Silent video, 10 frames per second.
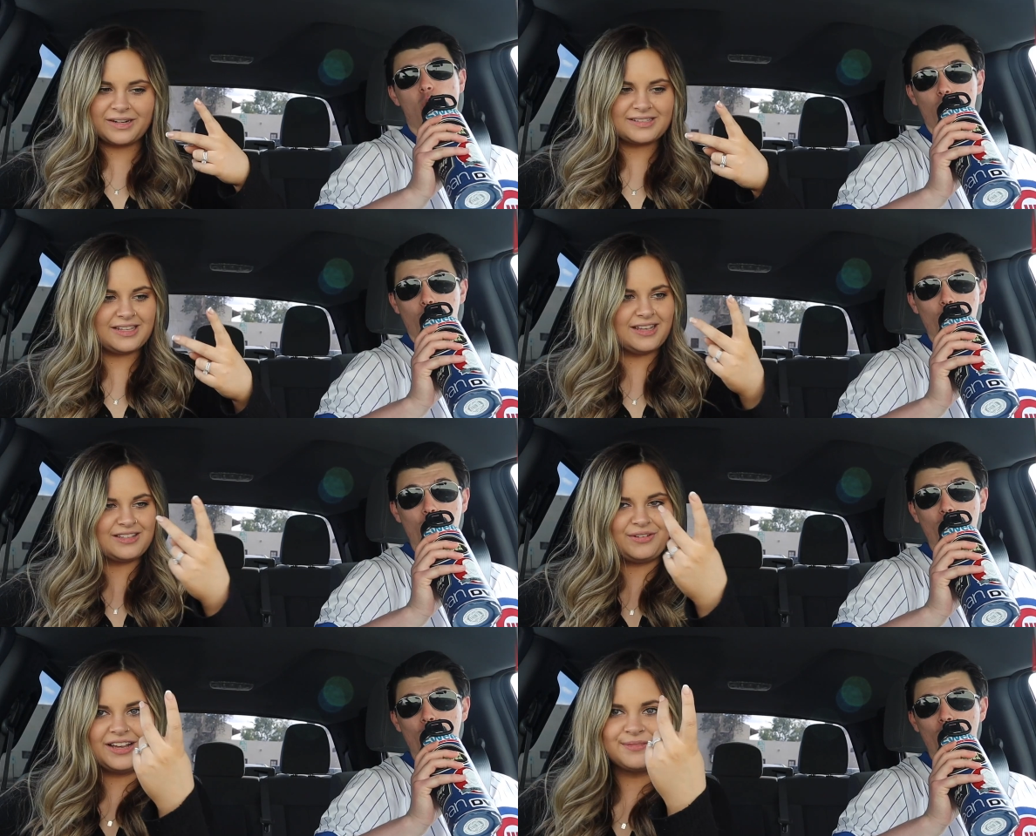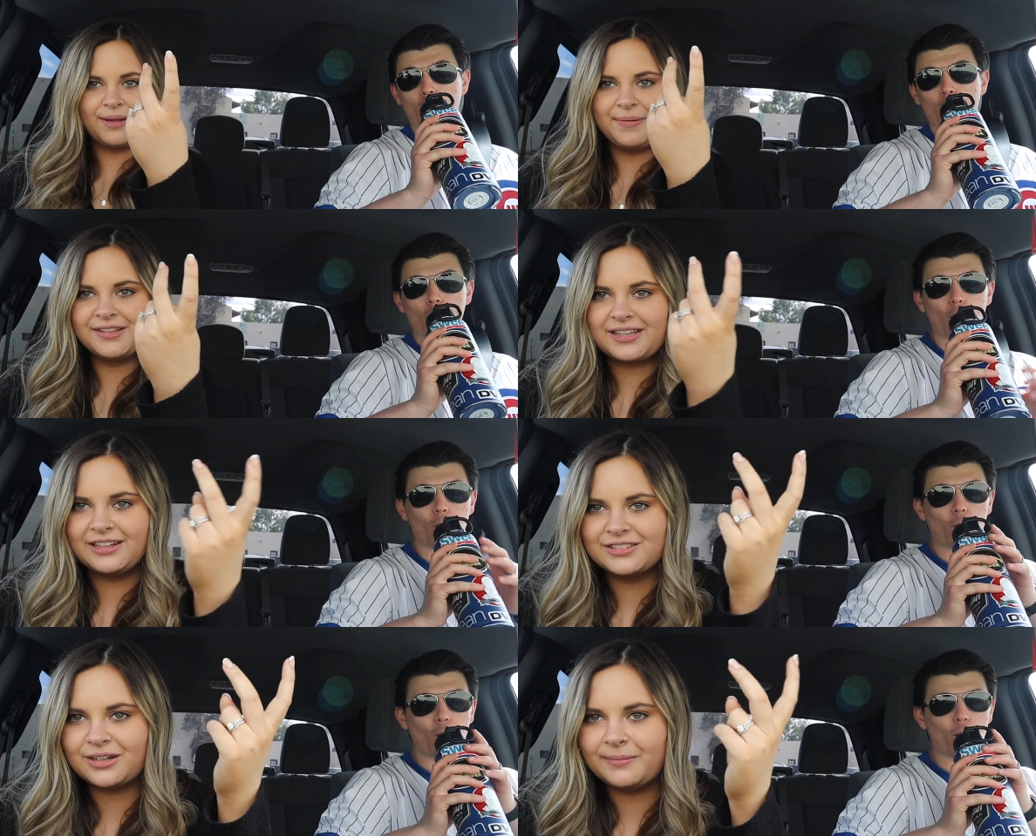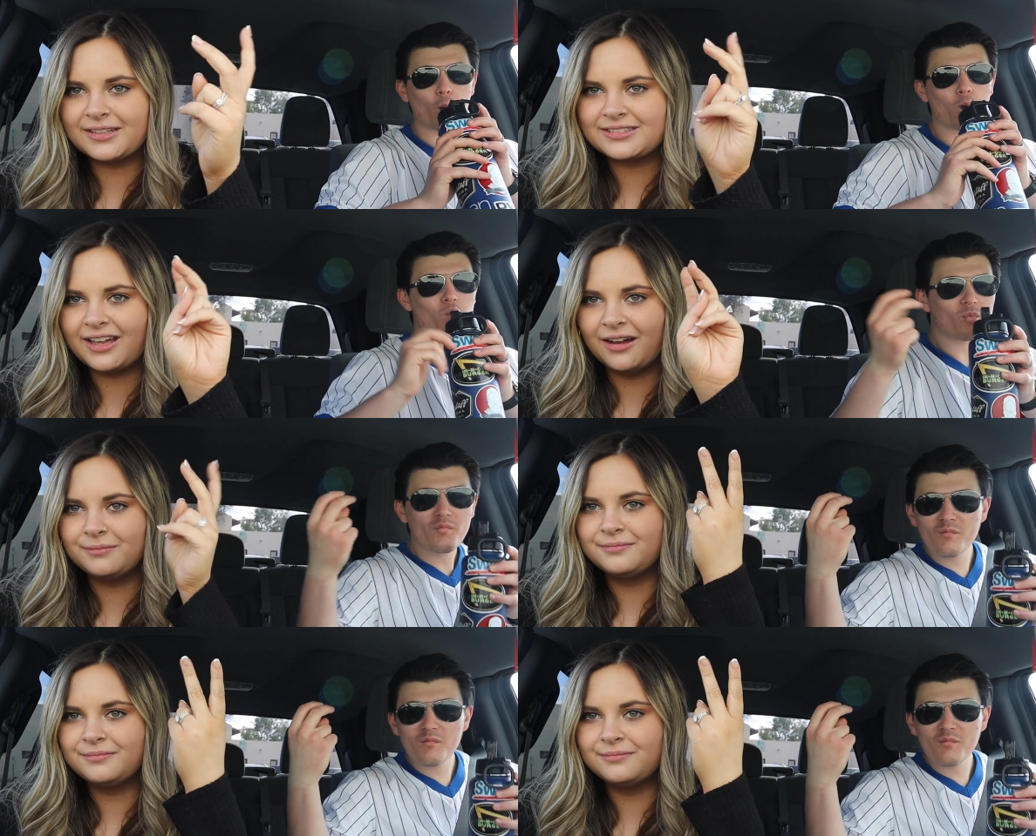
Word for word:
Speaker 1: is this? Why is my peace sign so messed up?